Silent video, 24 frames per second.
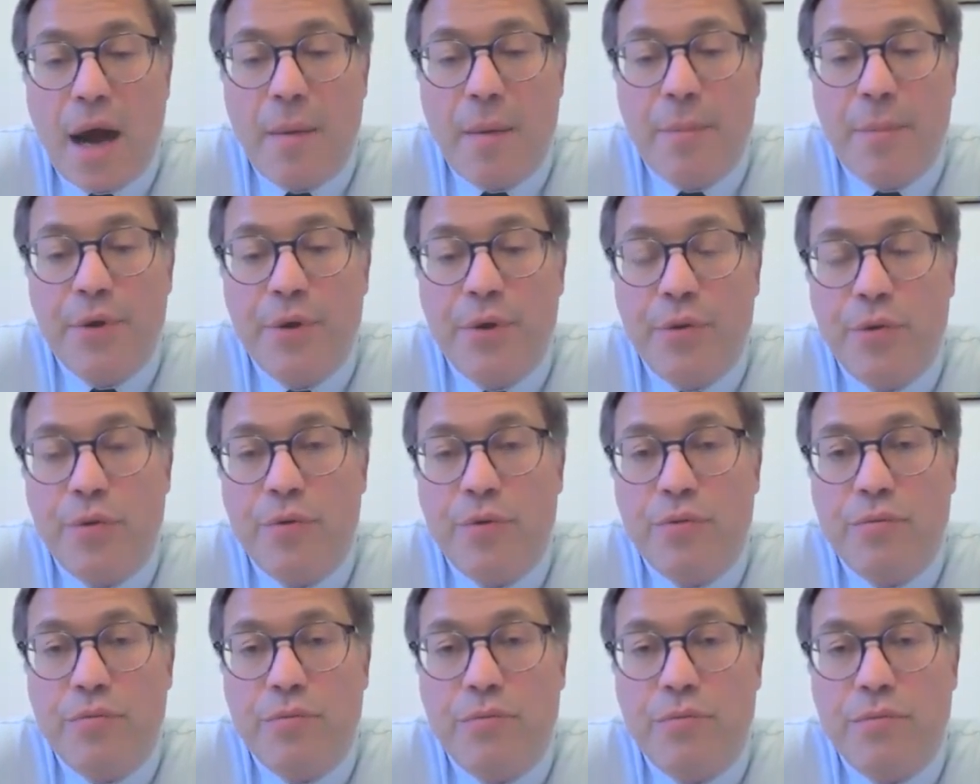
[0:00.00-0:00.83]
up
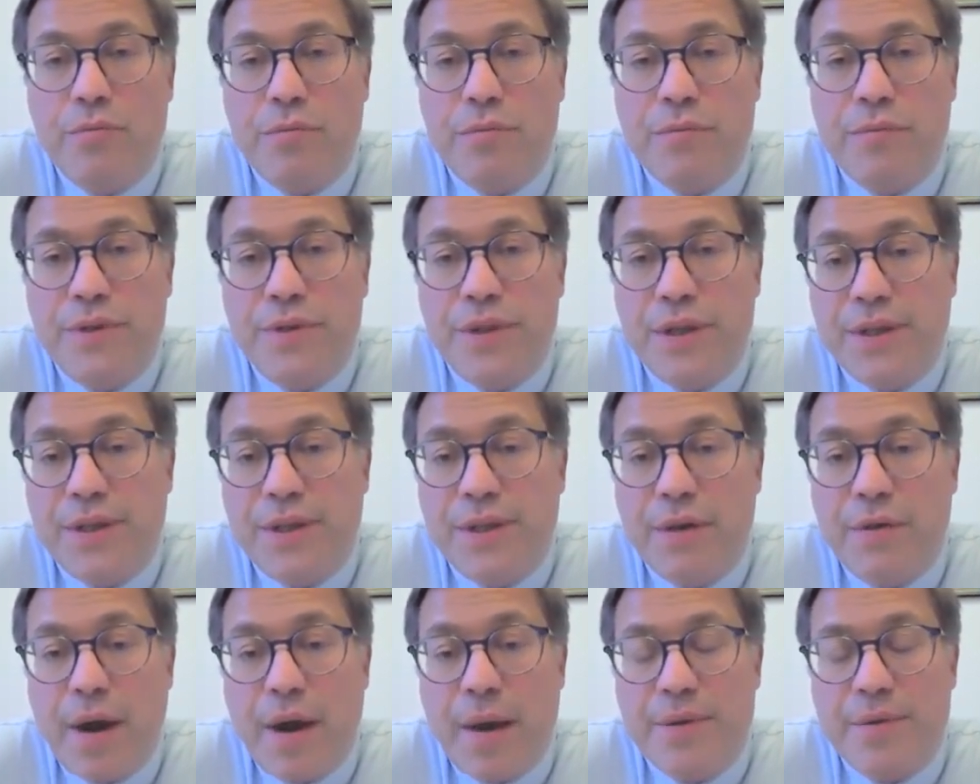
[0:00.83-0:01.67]
to
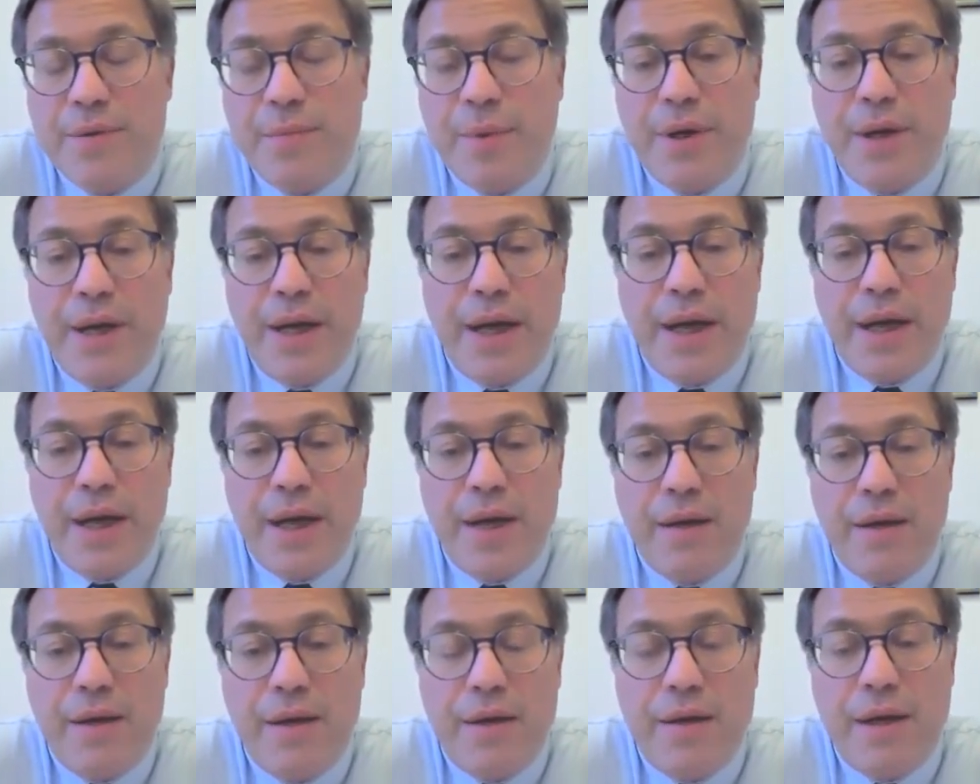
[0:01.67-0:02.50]
60 grams per
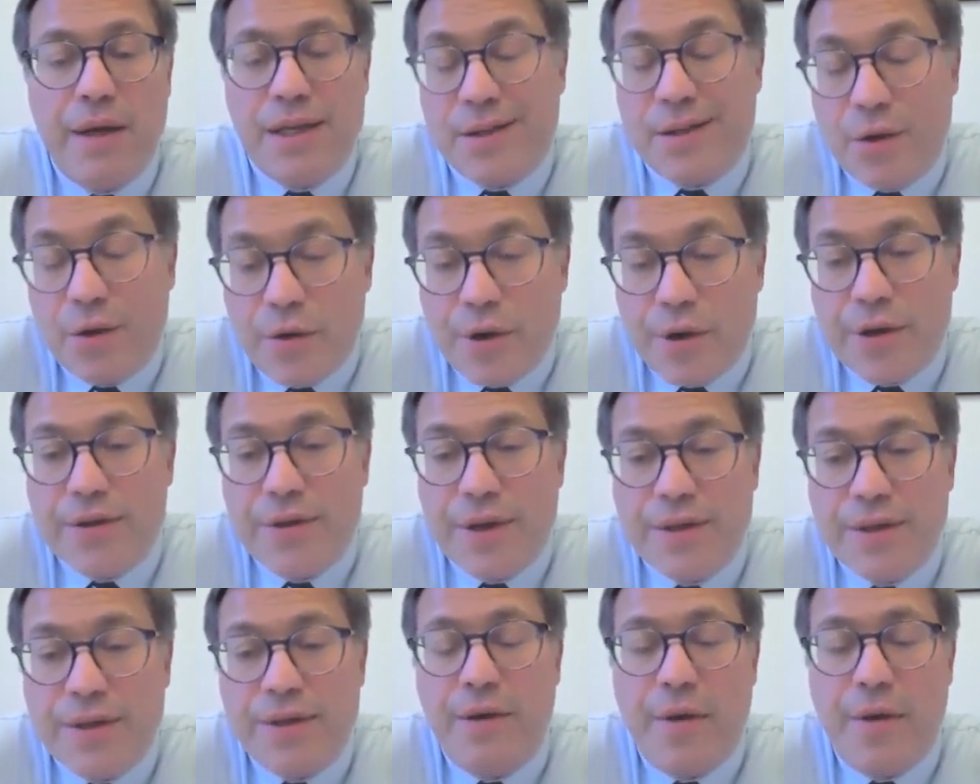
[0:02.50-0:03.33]
day, excluding
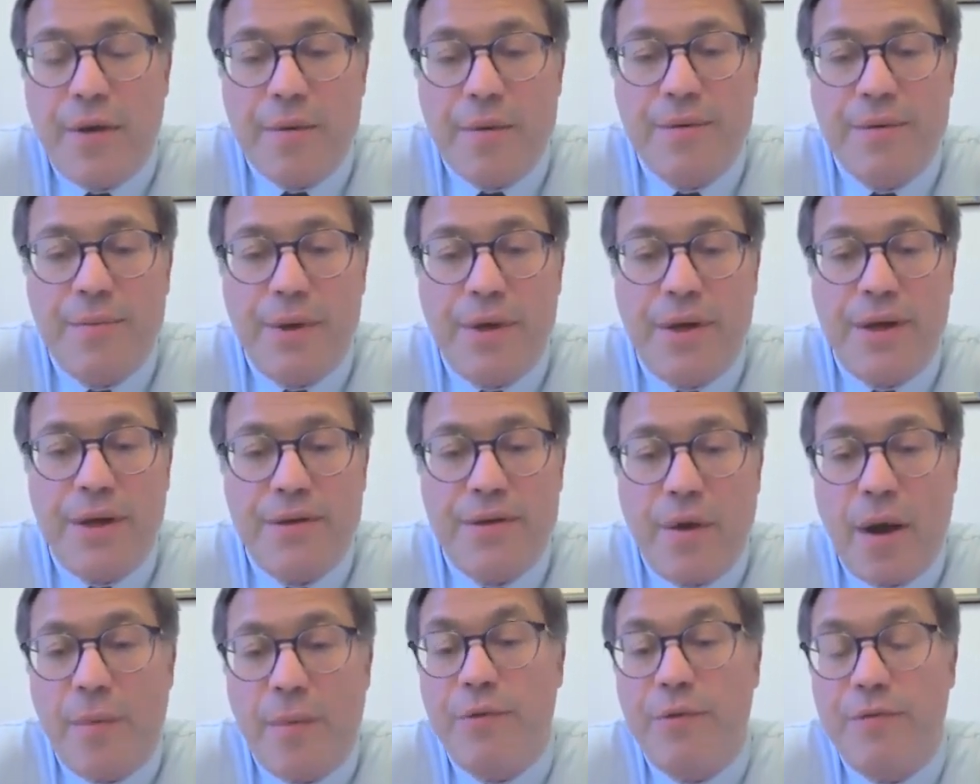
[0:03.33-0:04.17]
60 grams per
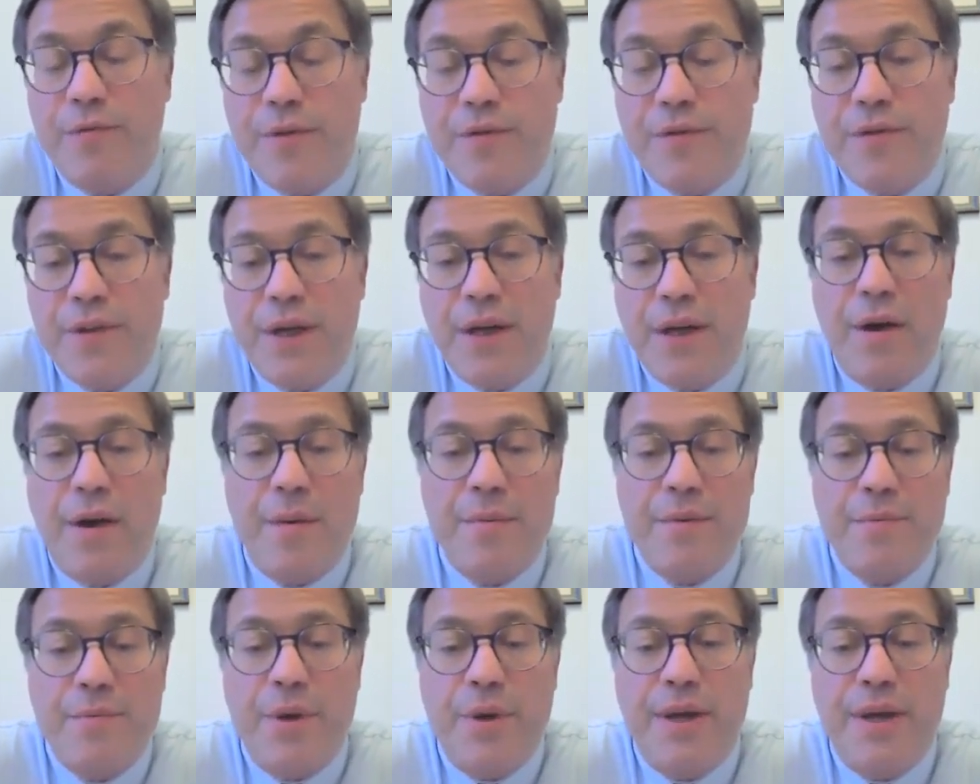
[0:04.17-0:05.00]
day, so up to 50
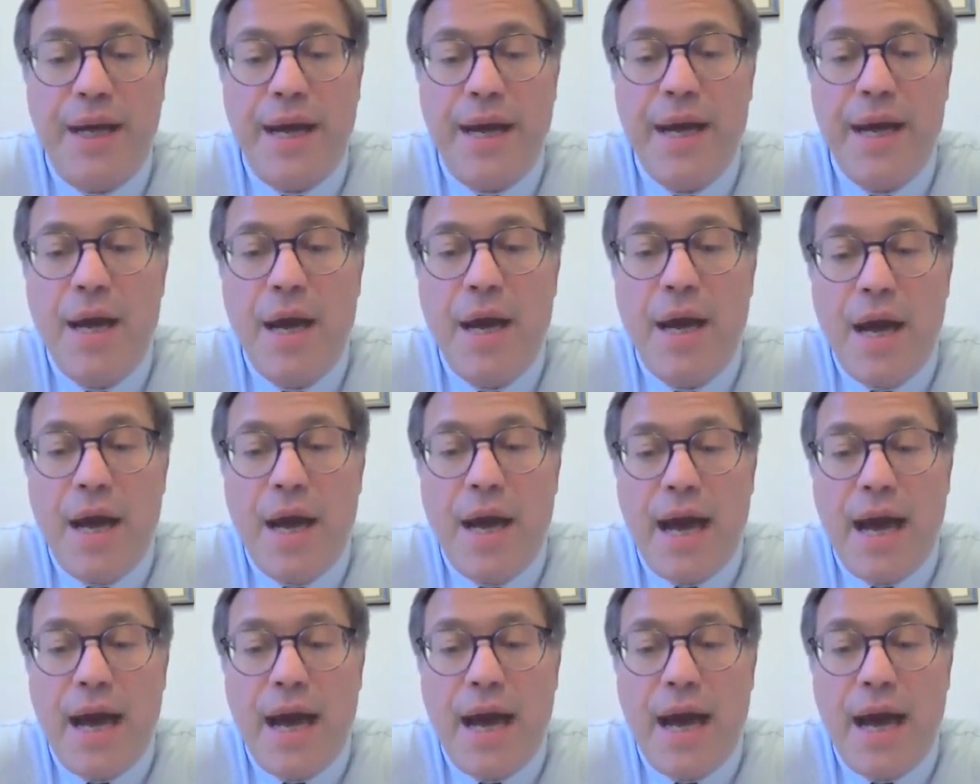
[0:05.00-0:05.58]
grams per day.